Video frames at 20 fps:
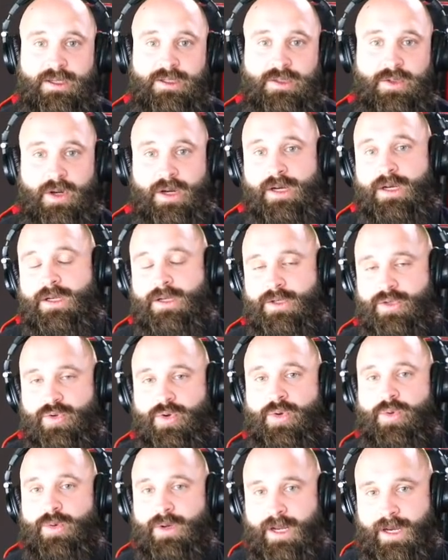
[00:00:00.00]
So I'm gonna
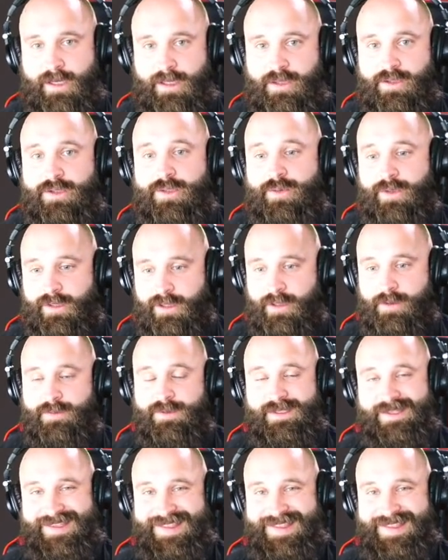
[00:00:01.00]
control what I can do when it comes